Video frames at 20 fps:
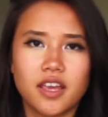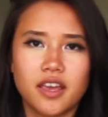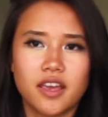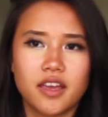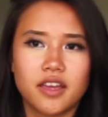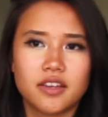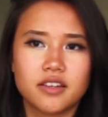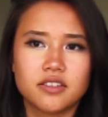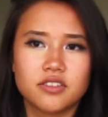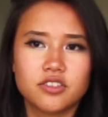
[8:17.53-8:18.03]

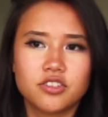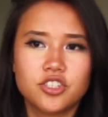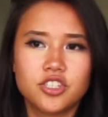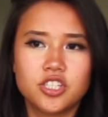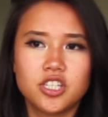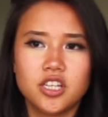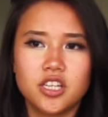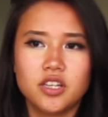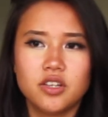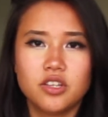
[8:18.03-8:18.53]
and
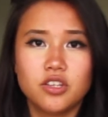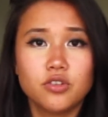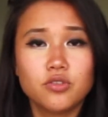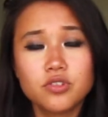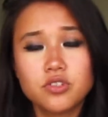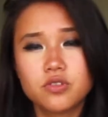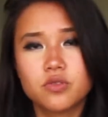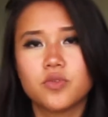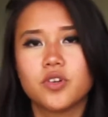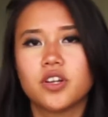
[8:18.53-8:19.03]
she
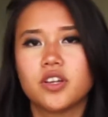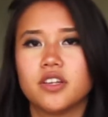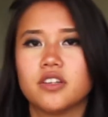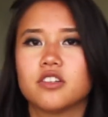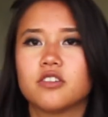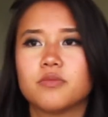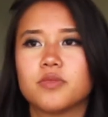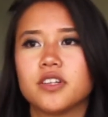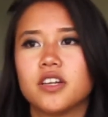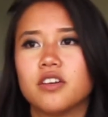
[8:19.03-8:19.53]
used to work in
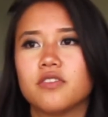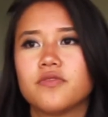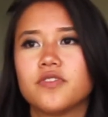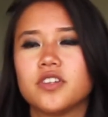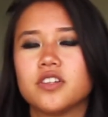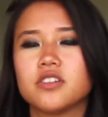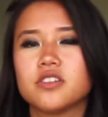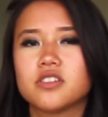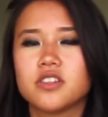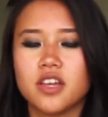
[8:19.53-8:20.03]
Urban
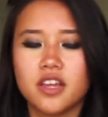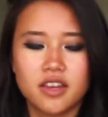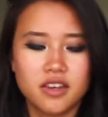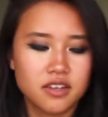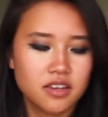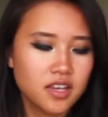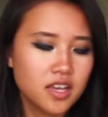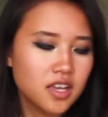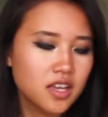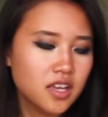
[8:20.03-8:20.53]
Outfitters and